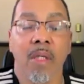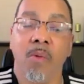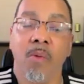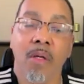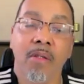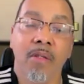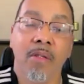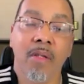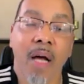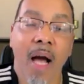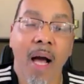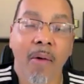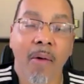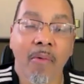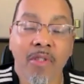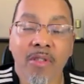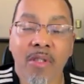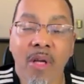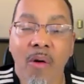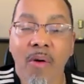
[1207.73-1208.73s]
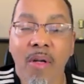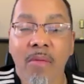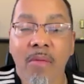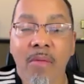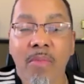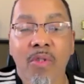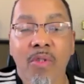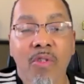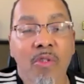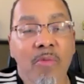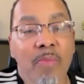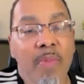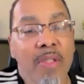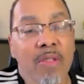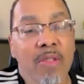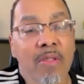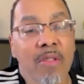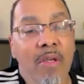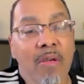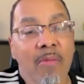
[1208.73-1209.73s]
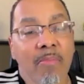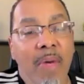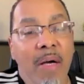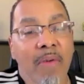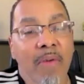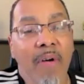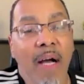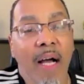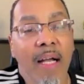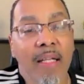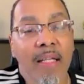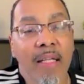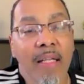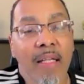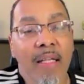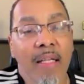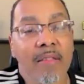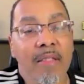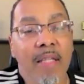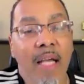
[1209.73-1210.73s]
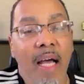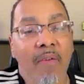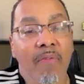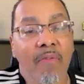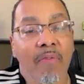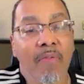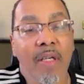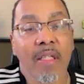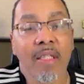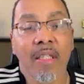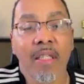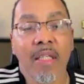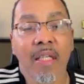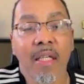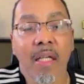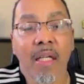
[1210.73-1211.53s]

Well, you know, I was going to move, but you know, my finances got funny.